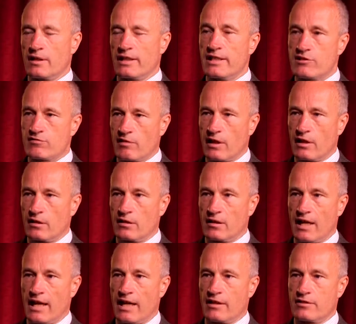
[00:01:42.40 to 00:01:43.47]
Israel
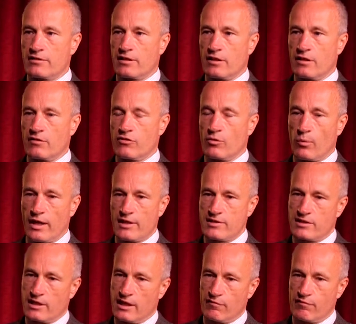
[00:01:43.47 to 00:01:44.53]
and the
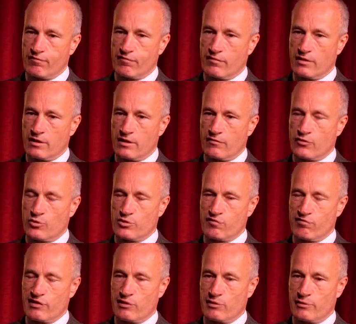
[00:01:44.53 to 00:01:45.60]
West have, of course,
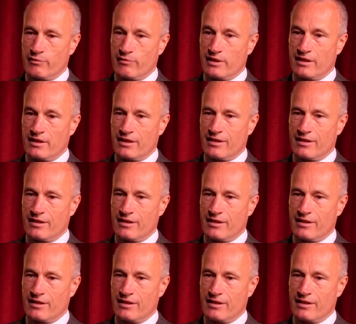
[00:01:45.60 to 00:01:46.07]
frequently